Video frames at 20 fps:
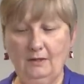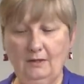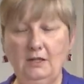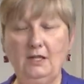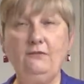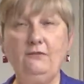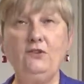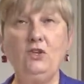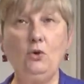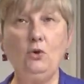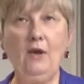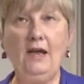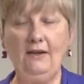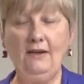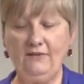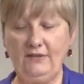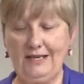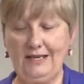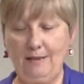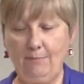If you
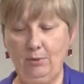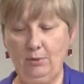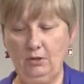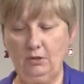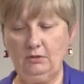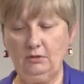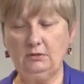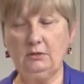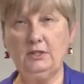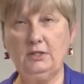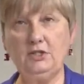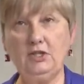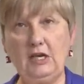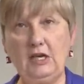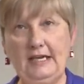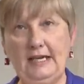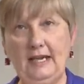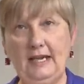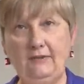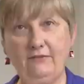have an apple and
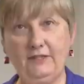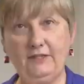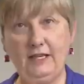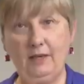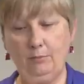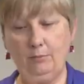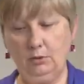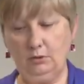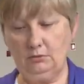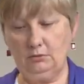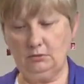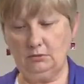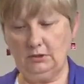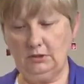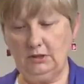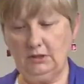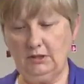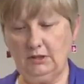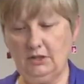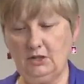I have an apple,
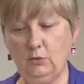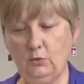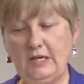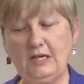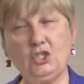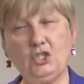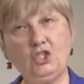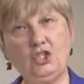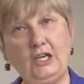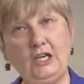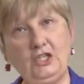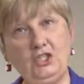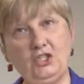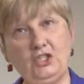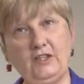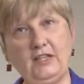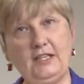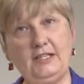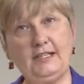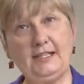and we
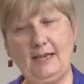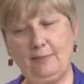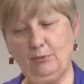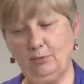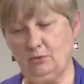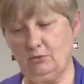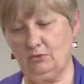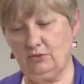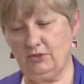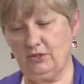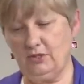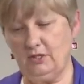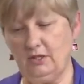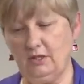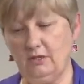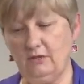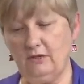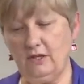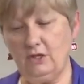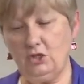exchange these apples,
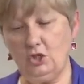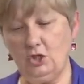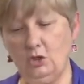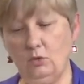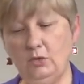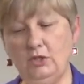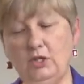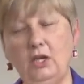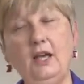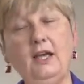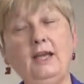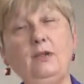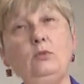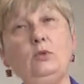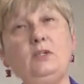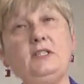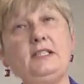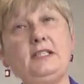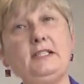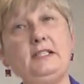then you and I
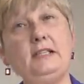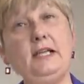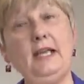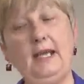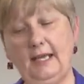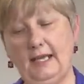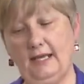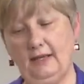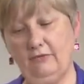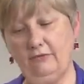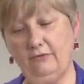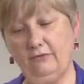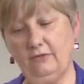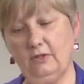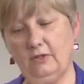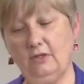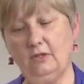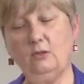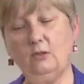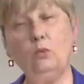will still have
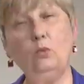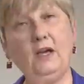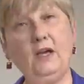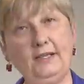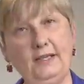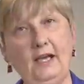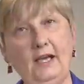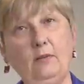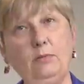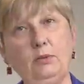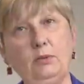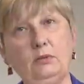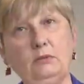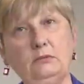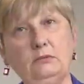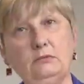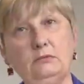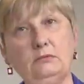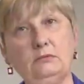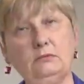one apple.
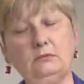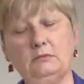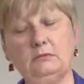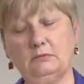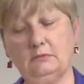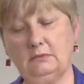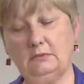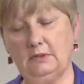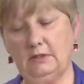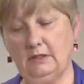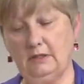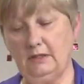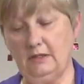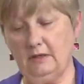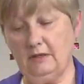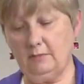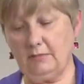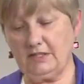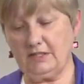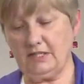
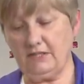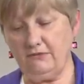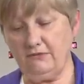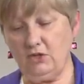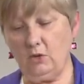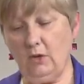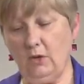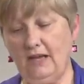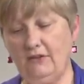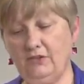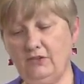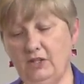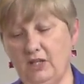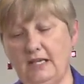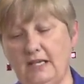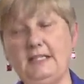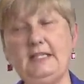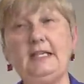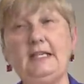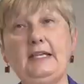But if you have an
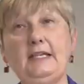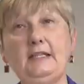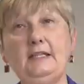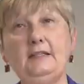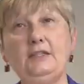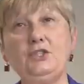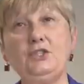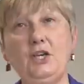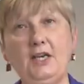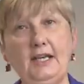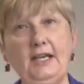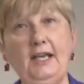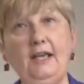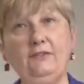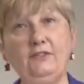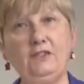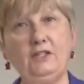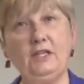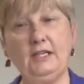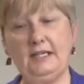idea and I
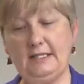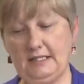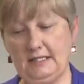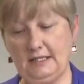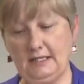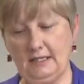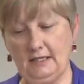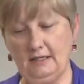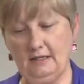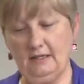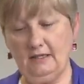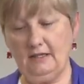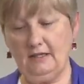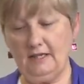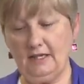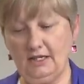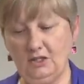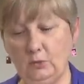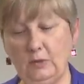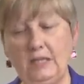have an idea,
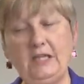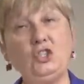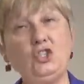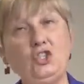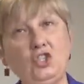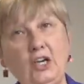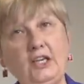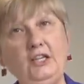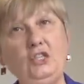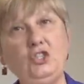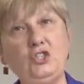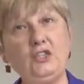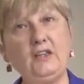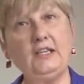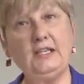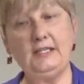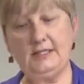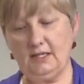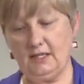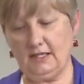and we exchange
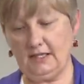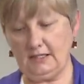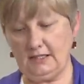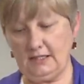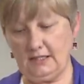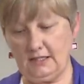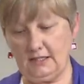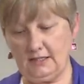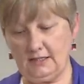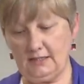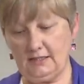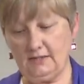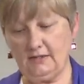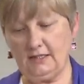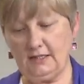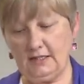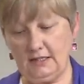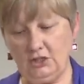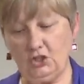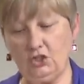these ideas,
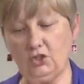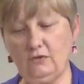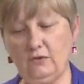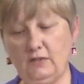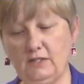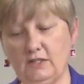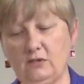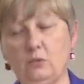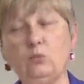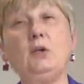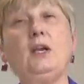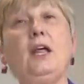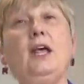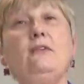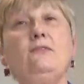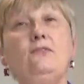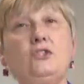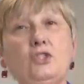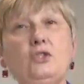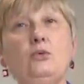then each of us will
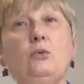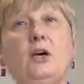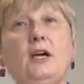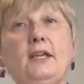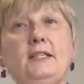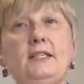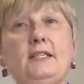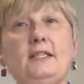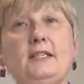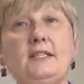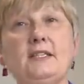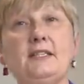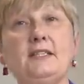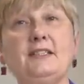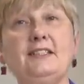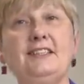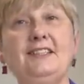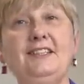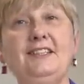have two ideas